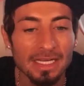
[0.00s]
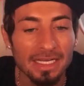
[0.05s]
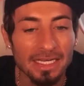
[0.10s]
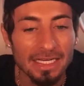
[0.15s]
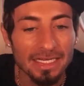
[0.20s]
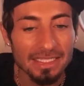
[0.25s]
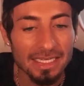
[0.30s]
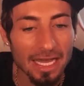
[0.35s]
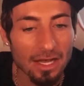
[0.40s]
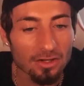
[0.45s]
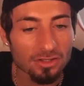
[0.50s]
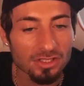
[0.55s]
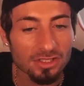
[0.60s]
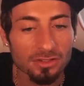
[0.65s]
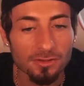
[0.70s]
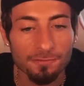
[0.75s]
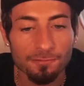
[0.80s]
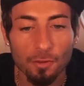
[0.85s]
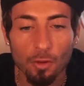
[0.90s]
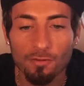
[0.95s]
Dallas
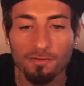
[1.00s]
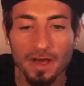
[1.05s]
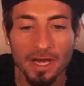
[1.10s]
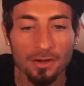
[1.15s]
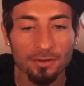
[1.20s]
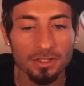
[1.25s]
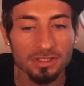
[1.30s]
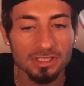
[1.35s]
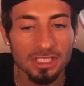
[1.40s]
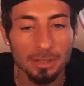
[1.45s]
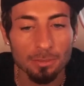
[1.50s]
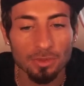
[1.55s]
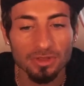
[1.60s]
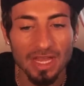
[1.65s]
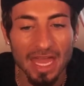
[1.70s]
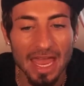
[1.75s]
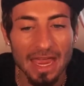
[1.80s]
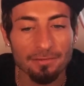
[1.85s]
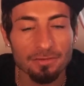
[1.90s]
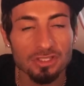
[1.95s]
is a full veteran team with
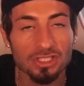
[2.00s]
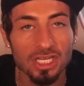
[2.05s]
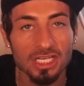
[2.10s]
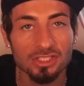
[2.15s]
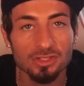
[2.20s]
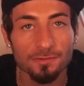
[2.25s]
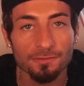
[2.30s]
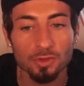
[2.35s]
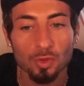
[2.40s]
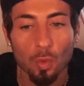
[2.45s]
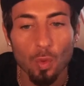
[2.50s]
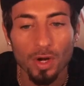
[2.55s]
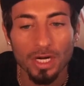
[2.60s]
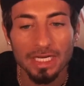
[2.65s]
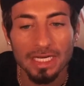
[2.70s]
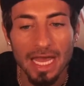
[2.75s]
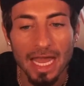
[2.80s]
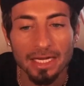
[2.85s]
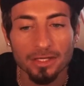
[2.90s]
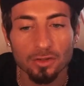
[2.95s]
an average age of
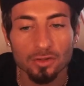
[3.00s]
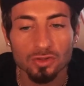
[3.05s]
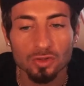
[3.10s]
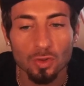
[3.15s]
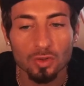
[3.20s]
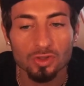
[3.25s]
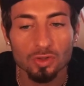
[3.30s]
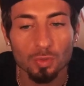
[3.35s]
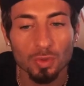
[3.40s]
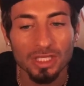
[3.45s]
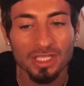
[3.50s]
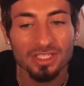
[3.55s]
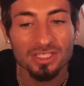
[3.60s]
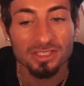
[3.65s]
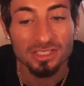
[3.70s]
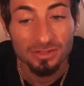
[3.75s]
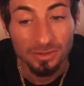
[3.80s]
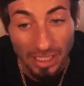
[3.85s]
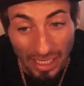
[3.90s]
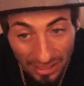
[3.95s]
29 years old, so we
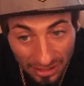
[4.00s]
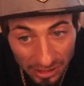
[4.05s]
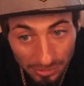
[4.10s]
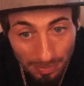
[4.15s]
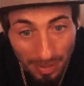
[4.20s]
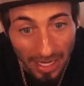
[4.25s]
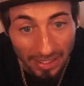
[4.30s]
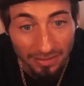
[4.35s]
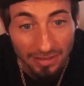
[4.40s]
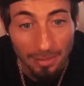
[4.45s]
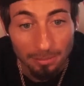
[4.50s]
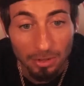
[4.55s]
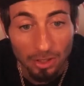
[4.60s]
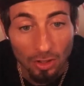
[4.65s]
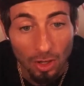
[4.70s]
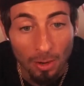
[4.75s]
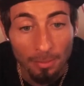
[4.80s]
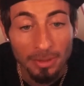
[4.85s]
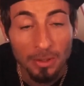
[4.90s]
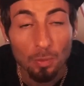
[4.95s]
can expect them to
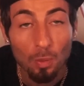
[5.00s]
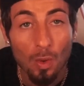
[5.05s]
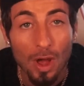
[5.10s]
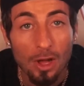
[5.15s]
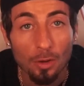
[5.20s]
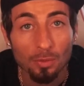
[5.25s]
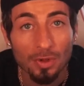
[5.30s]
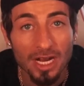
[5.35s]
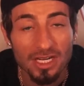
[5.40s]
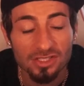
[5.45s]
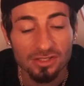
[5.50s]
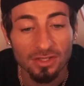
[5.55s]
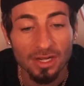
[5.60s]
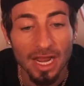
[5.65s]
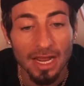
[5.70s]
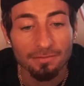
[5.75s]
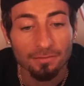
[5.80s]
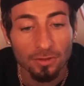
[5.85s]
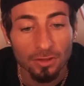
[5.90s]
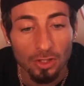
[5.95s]
come in well-rested
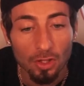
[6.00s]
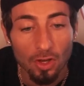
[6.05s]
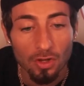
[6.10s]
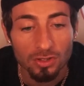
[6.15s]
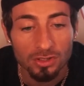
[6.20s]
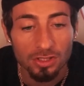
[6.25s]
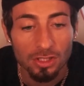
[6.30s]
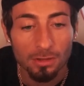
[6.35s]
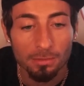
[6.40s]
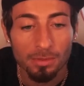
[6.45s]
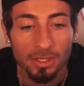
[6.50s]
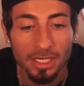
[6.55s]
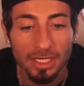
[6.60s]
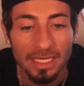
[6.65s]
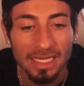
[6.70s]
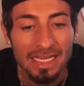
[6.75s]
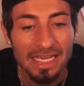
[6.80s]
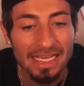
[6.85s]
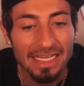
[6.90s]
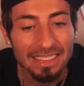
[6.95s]
after the All-Star
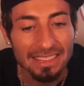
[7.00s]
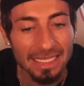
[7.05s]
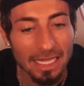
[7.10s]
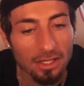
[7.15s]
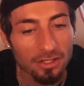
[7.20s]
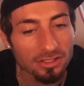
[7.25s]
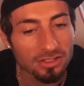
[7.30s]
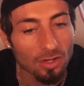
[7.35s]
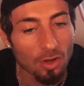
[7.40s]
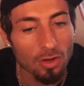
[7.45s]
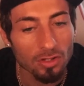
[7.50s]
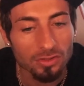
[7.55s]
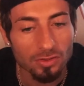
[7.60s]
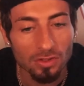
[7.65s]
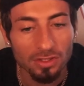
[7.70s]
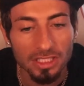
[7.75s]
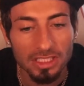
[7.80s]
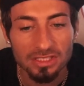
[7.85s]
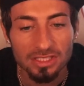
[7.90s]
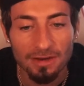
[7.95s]
break. Dallas also
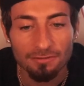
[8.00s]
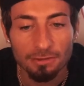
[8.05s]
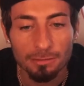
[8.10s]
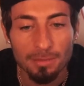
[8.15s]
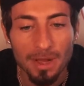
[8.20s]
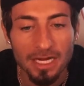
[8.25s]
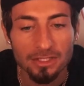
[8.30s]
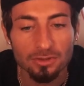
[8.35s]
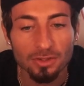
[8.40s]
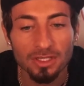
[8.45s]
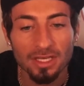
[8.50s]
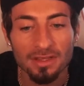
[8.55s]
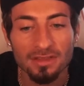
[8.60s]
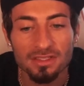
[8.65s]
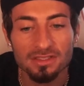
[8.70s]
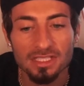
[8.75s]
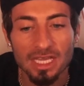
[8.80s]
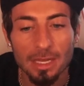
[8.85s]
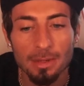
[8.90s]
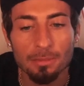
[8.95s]
leads every metric in
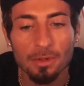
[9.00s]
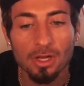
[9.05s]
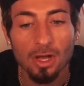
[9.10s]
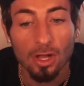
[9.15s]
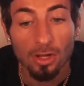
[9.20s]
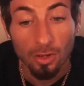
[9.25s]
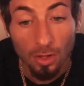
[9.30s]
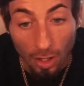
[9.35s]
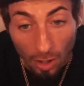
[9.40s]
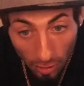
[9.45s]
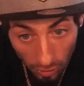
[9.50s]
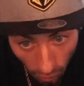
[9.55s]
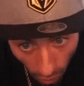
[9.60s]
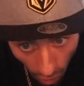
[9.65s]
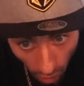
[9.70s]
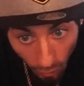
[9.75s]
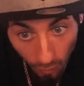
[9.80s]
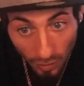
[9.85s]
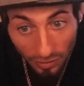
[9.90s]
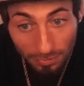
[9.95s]
this game,
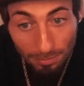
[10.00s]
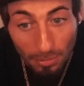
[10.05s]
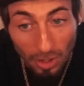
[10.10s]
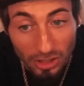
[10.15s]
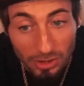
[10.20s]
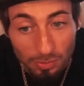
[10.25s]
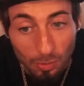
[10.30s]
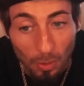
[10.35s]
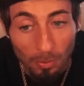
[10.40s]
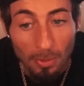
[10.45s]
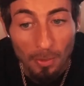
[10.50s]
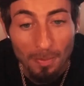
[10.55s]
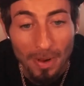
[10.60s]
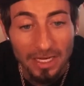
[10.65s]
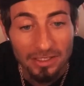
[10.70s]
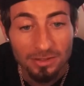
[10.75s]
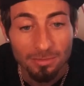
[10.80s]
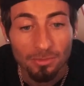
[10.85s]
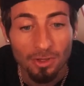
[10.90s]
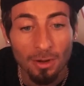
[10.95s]
along with much more
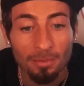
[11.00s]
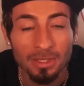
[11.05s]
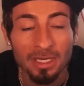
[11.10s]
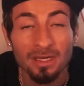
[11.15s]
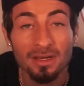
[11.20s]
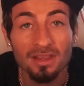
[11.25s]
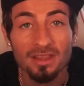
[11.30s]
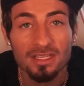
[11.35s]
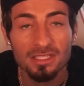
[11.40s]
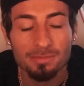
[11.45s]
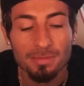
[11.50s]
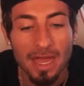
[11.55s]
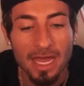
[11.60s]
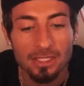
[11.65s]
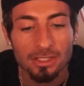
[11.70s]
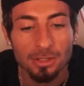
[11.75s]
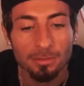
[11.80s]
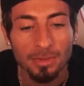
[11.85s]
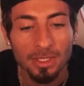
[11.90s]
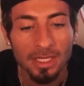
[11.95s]
momentum coming into this
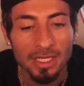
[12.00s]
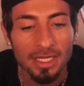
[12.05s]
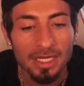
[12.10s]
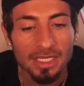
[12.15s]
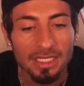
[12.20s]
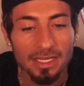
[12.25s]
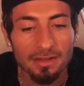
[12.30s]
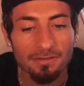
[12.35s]
matchup. Given